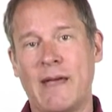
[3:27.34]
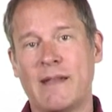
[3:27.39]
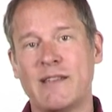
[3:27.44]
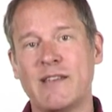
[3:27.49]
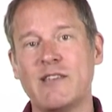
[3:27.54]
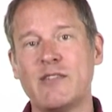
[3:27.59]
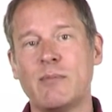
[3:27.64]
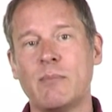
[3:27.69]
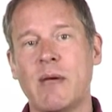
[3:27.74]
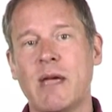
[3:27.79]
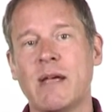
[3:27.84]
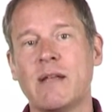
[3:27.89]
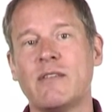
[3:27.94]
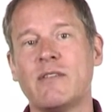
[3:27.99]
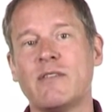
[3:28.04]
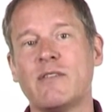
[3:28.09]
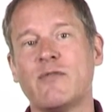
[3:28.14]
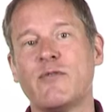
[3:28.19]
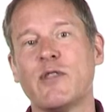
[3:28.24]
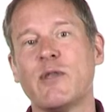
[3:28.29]
This
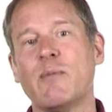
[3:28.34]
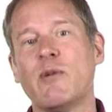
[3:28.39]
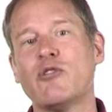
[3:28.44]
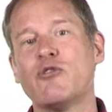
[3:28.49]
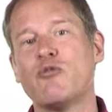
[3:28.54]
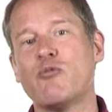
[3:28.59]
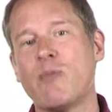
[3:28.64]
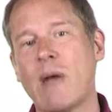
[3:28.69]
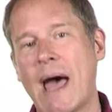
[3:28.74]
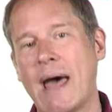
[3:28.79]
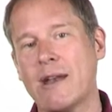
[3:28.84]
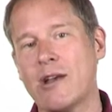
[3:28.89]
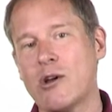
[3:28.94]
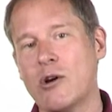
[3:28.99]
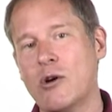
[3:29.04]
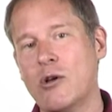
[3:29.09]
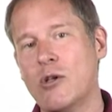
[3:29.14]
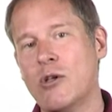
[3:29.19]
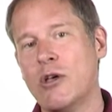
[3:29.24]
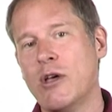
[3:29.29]
makes for the most
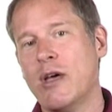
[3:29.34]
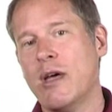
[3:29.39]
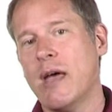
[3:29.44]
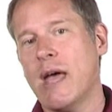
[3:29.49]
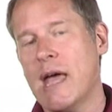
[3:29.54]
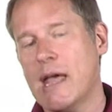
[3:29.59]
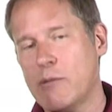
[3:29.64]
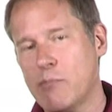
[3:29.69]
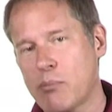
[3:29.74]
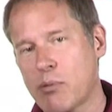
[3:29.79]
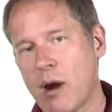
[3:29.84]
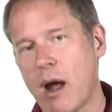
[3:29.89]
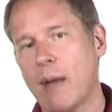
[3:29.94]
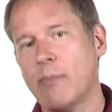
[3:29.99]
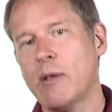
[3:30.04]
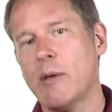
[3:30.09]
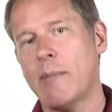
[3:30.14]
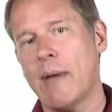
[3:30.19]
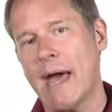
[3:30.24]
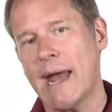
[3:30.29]
radical and
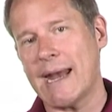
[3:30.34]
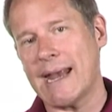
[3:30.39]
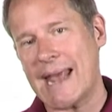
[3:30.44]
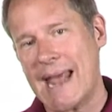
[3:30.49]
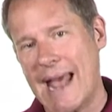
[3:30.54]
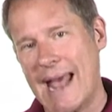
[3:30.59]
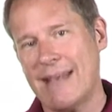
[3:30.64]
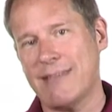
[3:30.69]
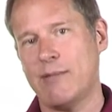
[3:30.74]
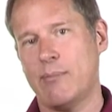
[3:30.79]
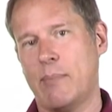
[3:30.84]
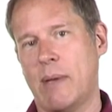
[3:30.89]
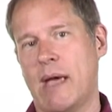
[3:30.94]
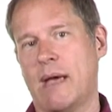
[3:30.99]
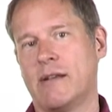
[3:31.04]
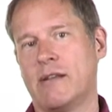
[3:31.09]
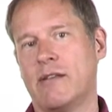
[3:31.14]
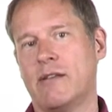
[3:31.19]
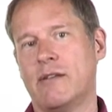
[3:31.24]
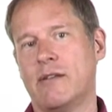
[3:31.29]
problematic
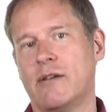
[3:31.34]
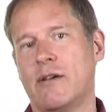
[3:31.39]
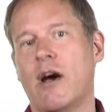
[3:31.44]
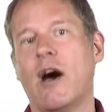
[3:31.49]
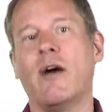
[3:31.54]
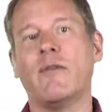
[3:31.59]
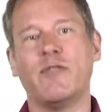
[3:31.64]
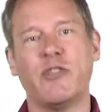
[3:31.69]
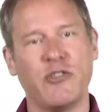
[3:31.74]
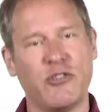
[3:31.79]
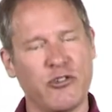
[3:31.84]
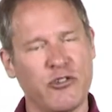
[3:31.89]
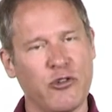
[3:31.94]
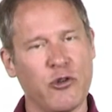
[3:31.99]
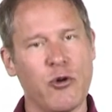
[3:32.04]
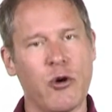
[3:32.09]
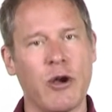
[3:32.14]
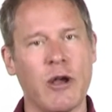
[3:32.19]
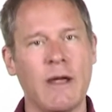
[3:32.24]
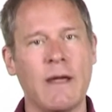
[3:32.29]
aspect of the
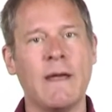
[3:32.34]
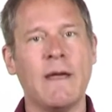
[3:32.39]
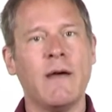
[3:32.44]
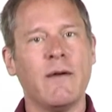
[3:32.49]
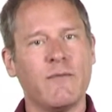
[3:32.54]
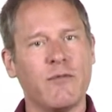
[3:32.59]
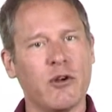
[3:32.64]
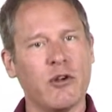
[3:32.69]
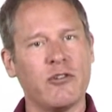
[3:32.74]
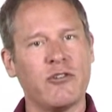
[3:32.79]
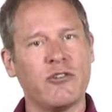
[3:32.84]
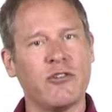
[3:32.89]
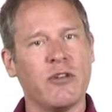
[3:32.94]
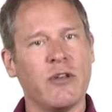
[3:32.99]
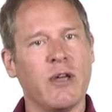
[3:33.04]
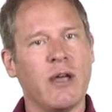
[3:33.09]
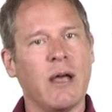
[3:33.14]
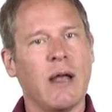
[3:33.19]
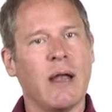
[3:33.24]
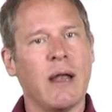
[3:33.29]
story. First,
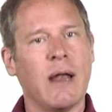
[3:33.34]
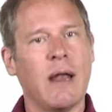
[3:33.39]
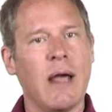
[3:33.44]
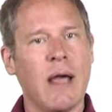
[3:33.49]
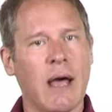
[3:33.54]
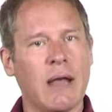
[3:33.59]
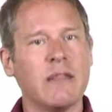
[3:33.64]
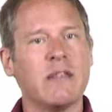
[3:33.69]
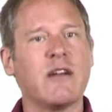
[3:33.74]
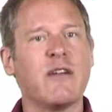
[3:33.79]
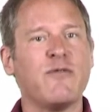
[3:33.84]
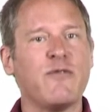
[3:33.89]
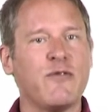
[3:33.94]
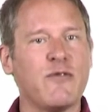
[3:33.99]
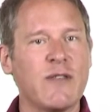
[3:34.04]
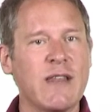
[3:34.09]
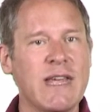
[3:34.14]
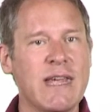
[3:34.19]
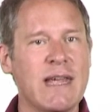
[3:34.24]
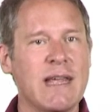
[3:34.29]
Leandra
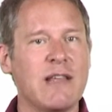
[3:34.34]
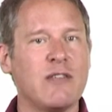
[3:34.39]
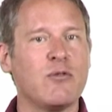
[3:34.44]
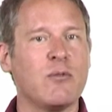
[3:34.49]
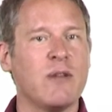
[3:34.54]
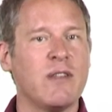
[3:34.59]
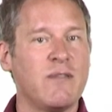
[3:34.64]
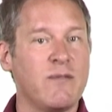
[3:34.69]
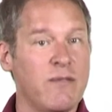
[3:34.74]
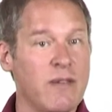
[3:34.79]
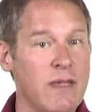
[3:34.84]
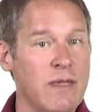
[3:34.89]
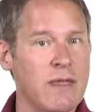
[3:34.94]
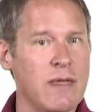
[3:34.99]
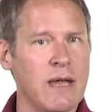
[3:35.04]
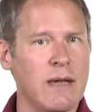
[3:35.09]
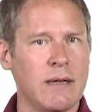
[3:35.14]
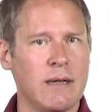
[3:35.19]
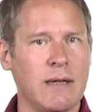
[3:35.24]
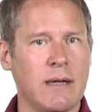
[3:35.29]
flees with
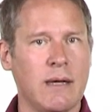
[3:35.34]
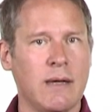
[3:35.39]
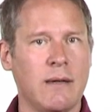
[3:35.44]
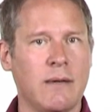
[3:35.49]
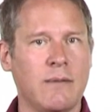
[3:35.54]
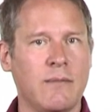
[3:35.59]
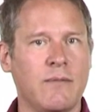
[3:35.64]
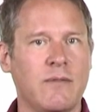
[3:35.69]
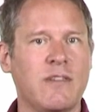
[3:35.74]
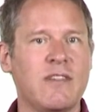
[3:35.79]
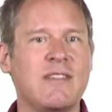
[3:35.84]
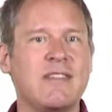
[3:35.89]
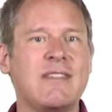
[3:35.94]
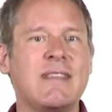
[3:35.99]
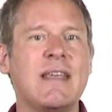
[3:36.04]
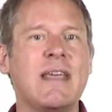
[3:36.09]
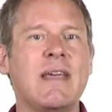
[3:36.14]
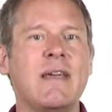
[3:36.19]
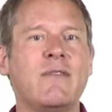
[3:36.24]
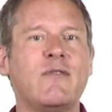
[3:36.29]
Vicente,
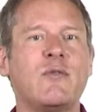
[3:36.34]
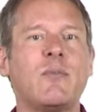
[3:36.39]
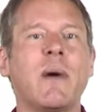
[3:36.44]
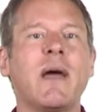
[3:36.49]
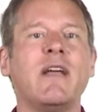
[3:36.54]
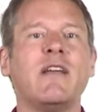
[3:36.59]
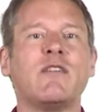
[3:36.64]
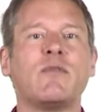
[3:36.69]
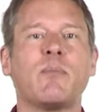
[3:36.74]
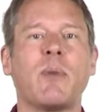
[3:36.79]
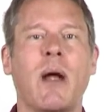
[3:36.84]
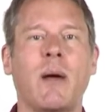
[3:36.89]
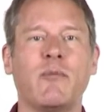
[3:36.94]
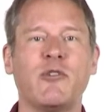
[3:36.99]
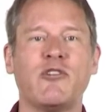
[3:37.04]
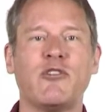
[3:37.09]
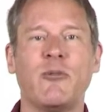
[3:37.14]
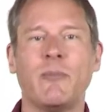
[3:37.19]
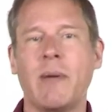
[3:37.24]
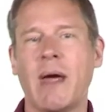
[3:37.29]
deceived by his
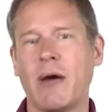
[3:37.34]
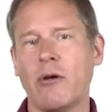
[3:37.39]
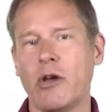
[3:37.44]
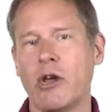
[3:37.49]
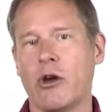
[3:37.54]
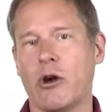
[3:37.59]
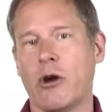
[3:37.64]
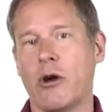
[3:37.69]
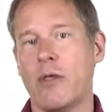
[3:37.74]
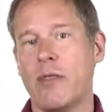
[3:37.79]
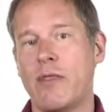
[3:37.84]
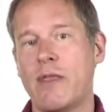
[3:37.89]
promise to marry her.